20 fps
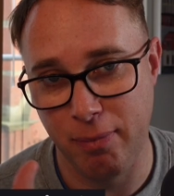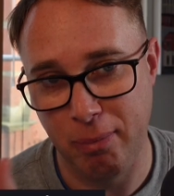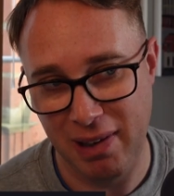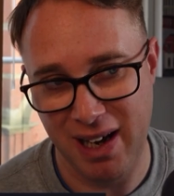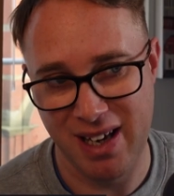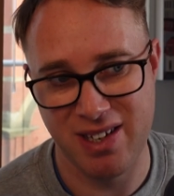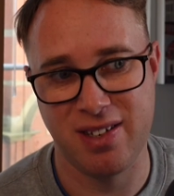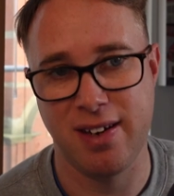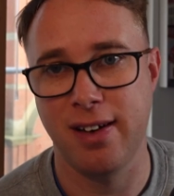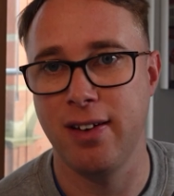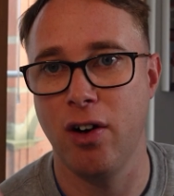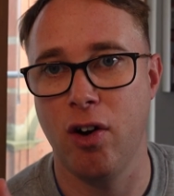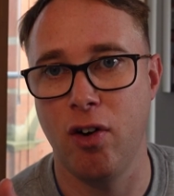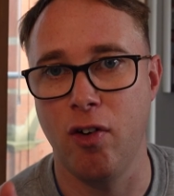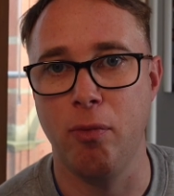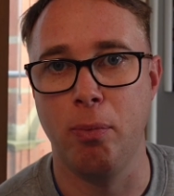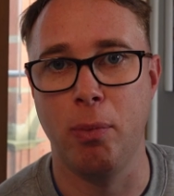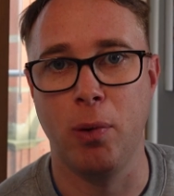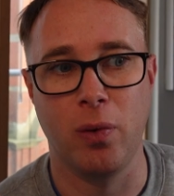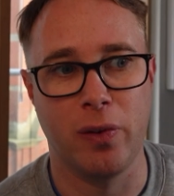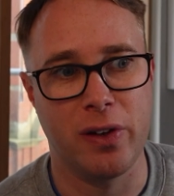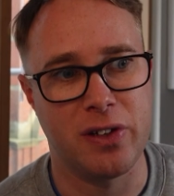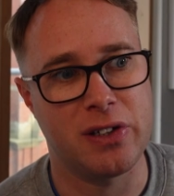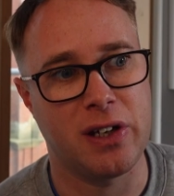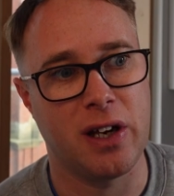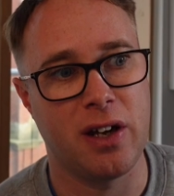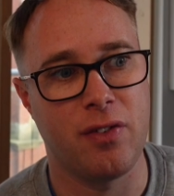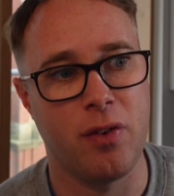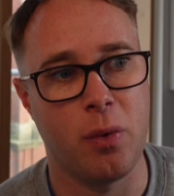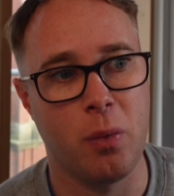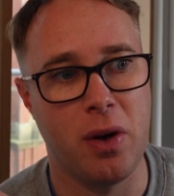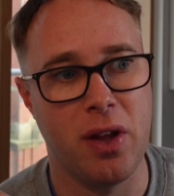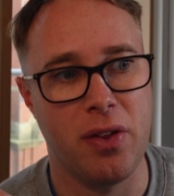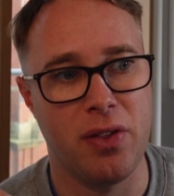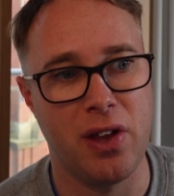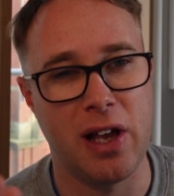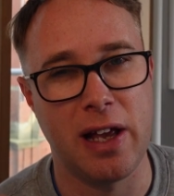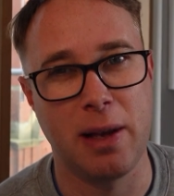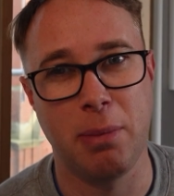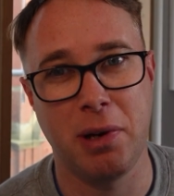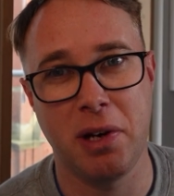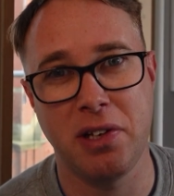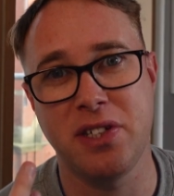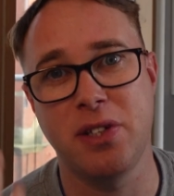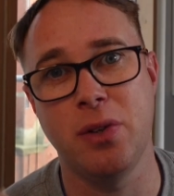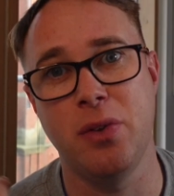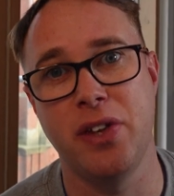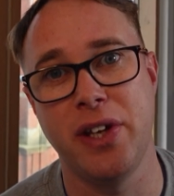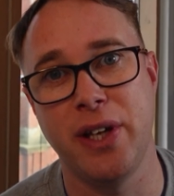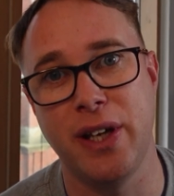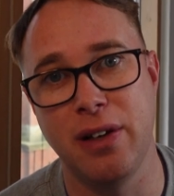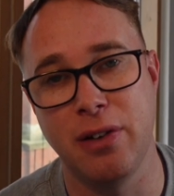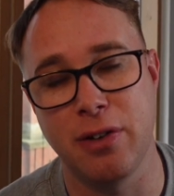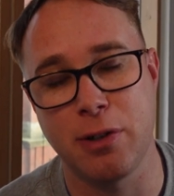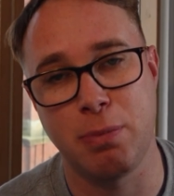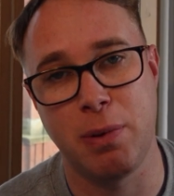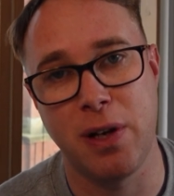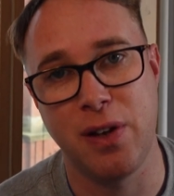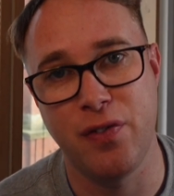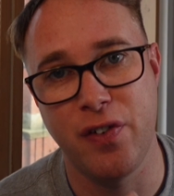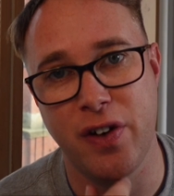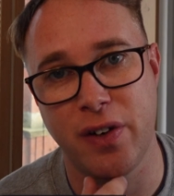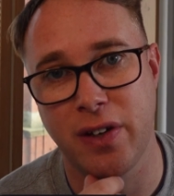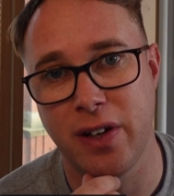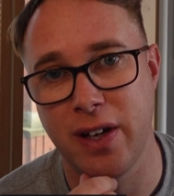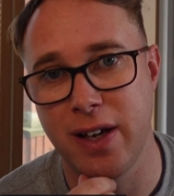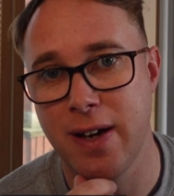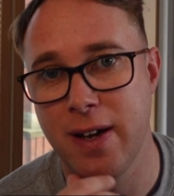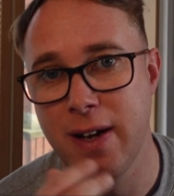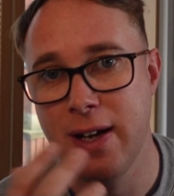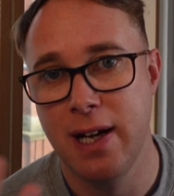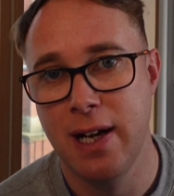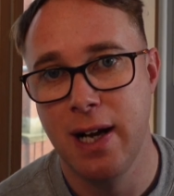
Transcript: of plastic golf ball. It's kind of a weird thing, but I still think it looks pretty funky.